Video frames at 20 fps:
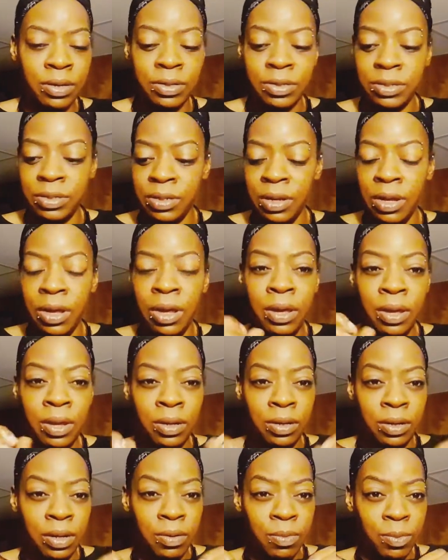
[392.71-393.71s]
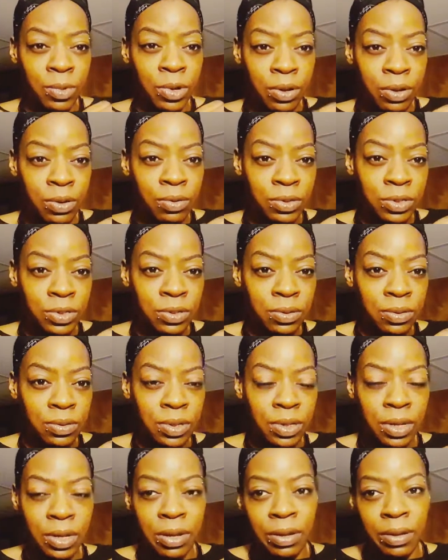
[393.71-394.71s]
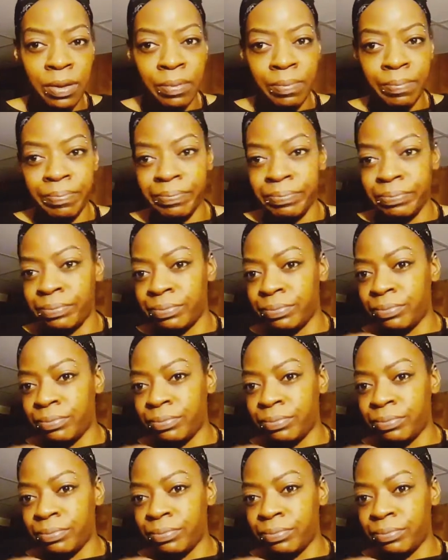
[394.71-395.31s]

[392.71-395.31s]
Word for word: just didn't want to go to the, um,